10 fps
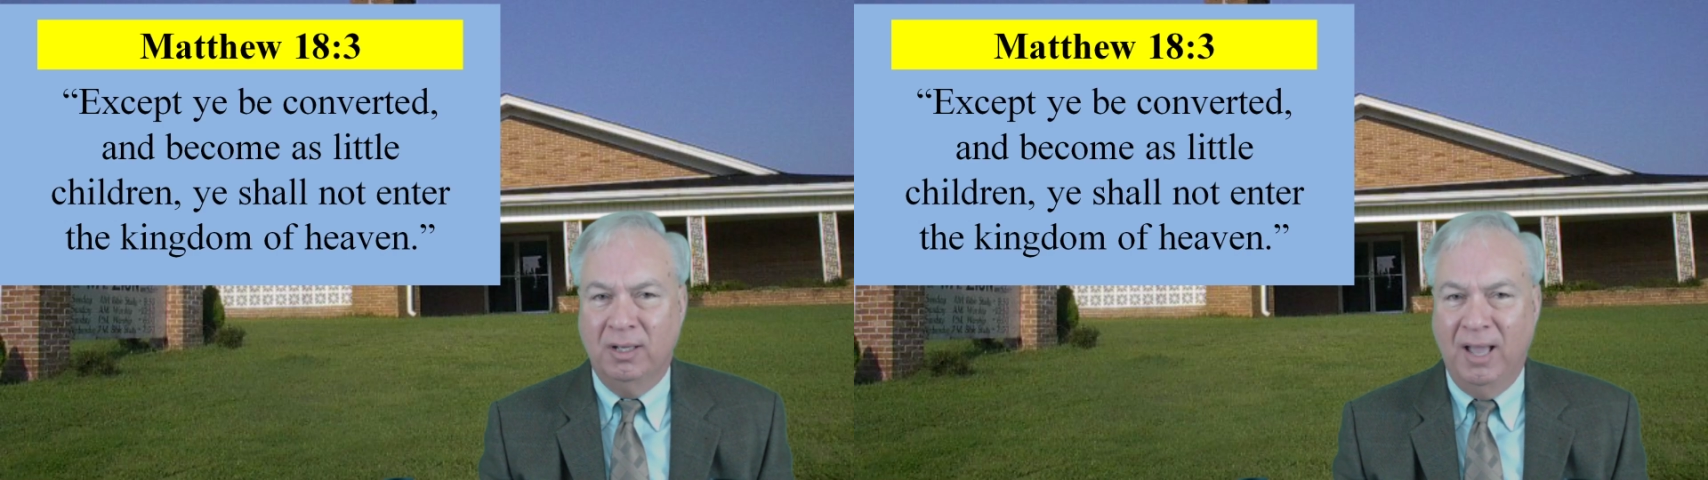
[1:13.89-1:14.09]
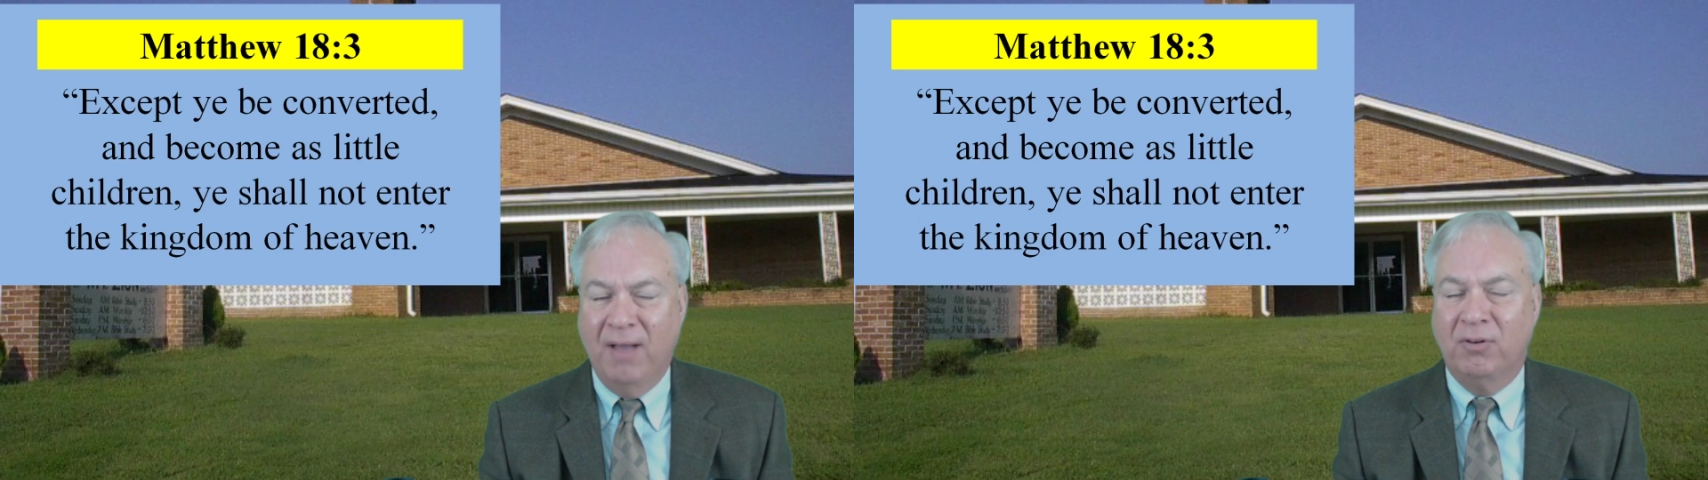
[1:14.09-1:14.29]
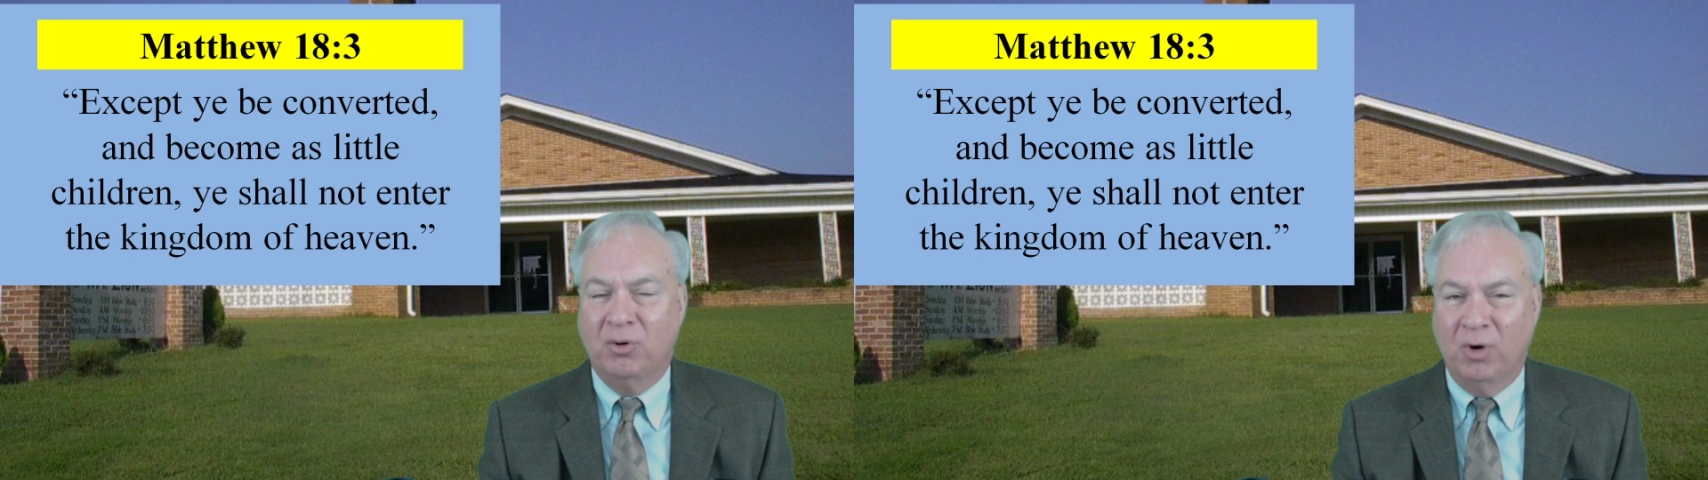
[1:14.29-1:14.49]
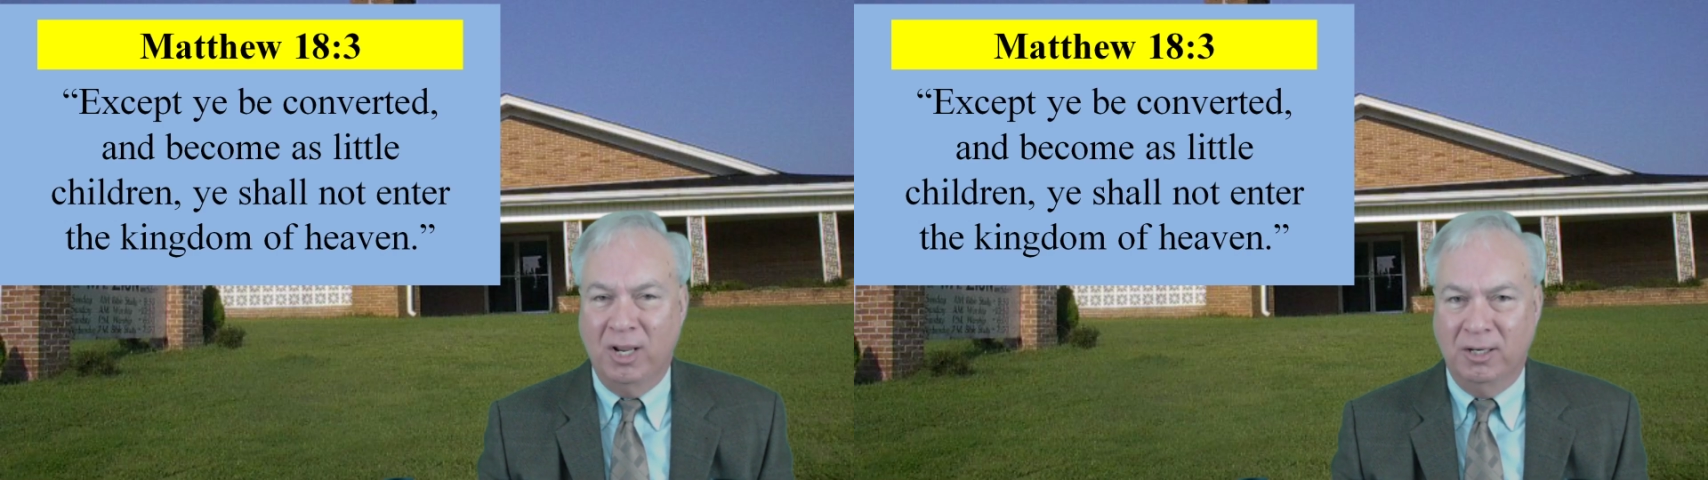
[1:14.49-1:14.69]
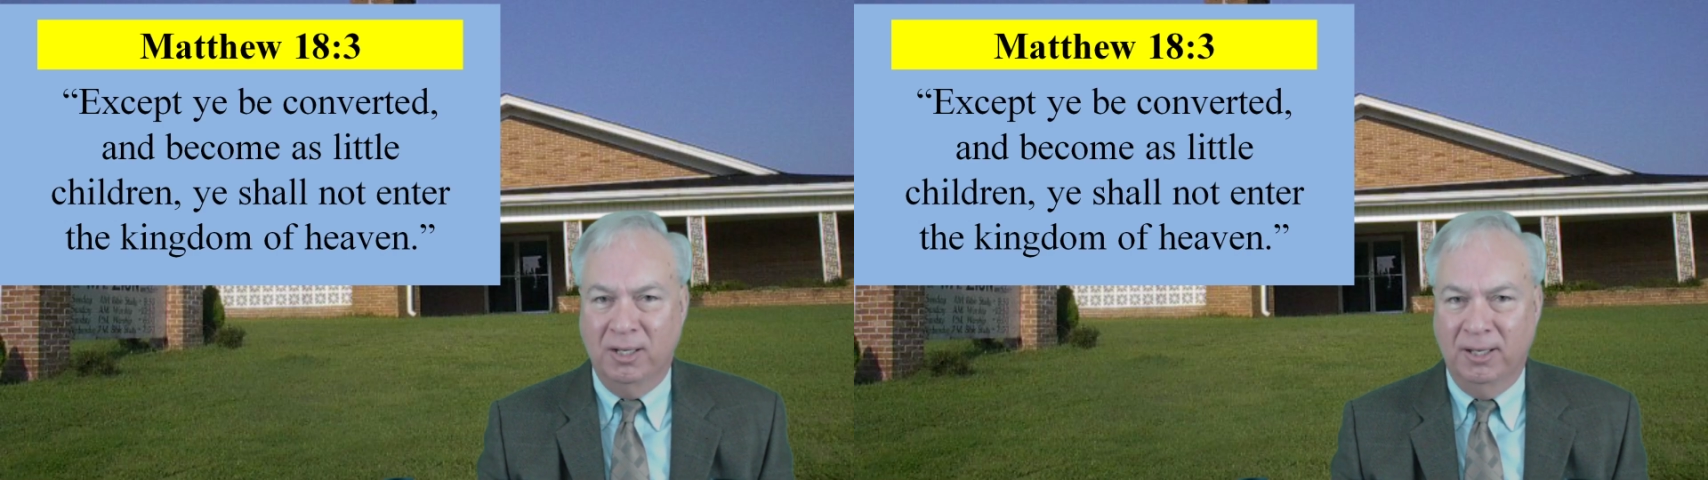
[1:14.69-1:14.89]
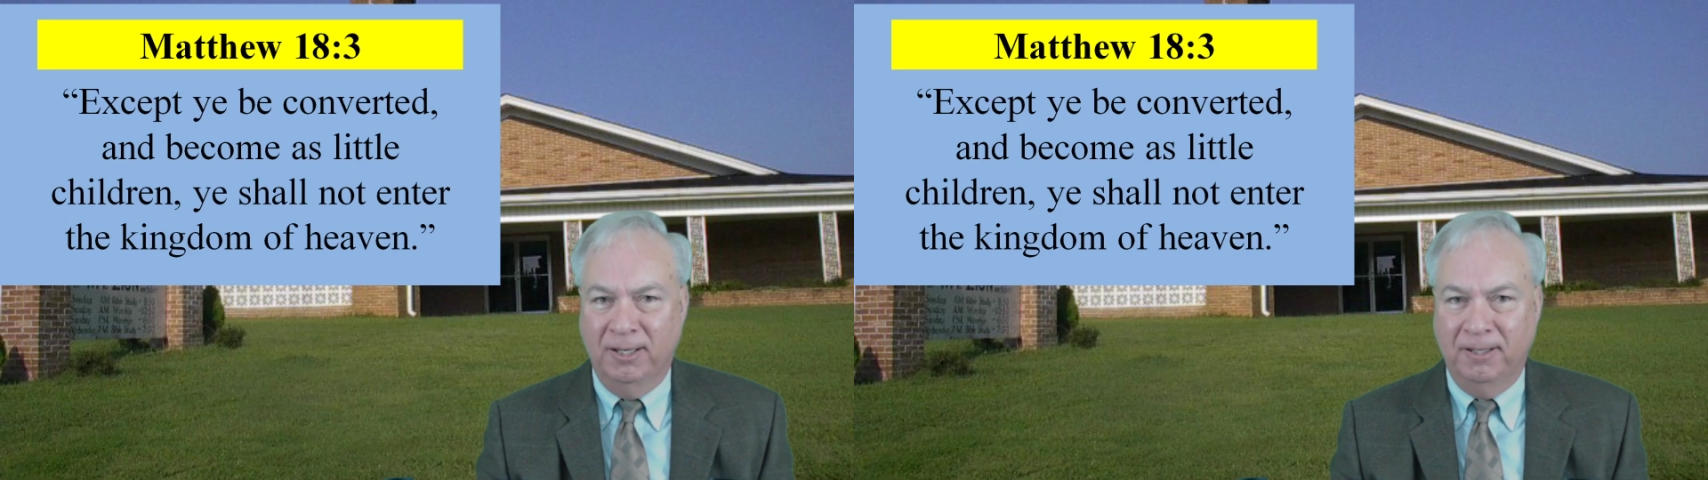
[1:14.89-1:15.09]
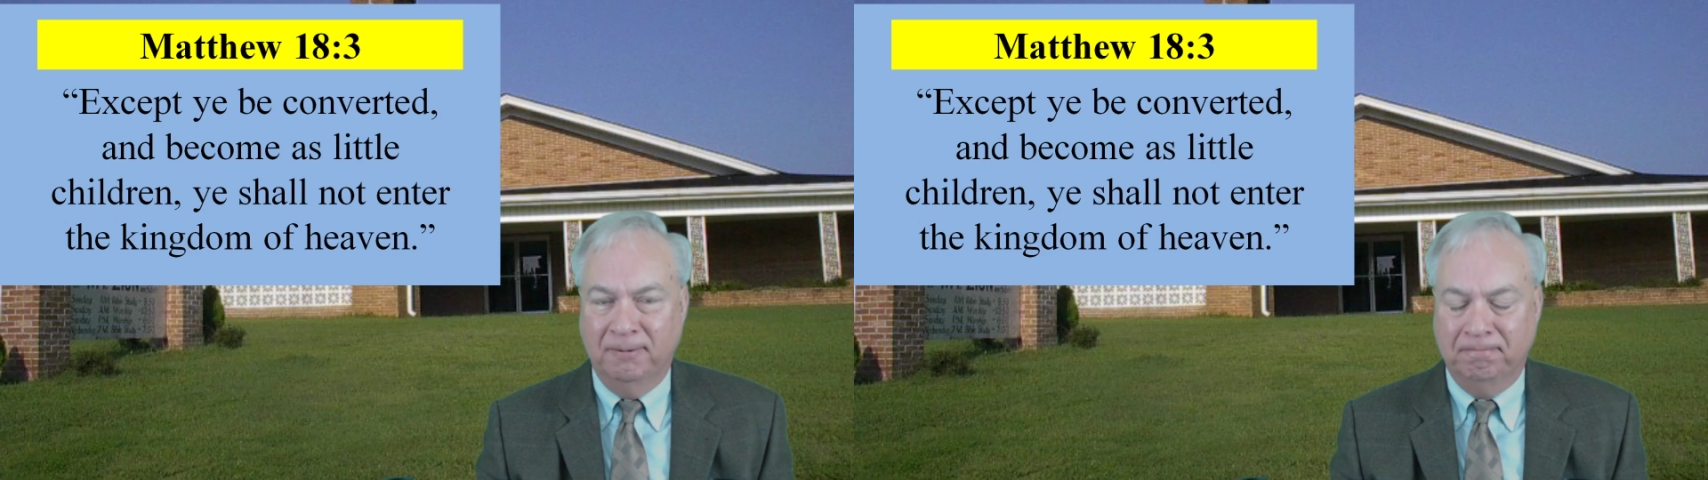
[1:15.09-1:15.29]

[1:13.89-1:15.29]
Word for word: have a great day.